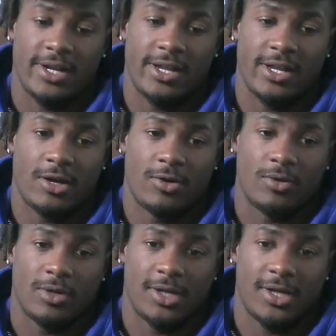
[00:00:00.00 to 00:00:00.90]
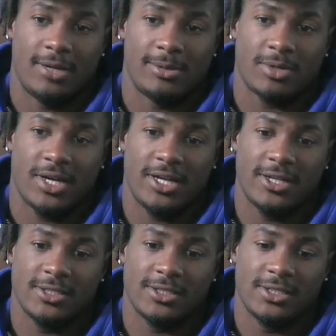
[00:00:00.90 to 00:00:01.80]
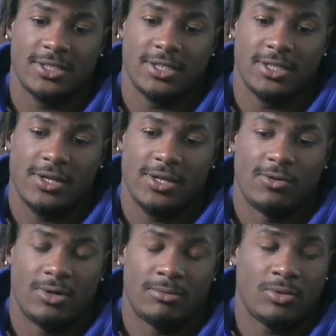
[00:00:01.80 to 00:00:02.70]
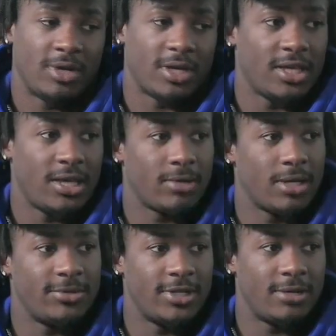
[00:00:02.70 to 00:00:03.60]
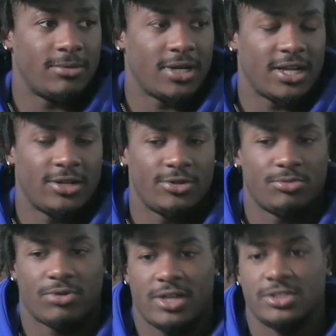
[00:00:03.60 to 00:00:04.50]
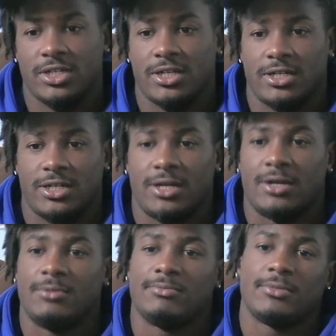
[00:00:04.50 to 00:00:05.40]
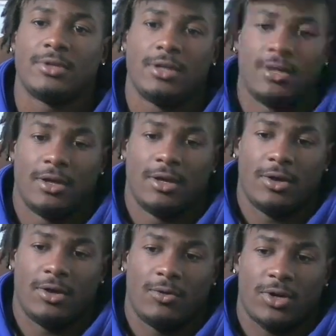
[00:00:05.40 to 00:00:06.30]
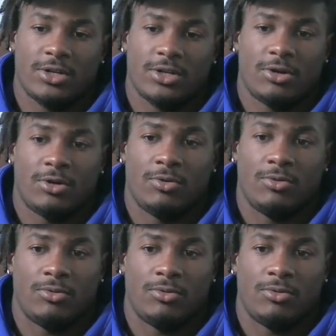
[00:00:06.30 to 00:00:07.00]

now, um, I'm kind of um, with my camp coming up. I got a new mm-hmm. project. Um, working on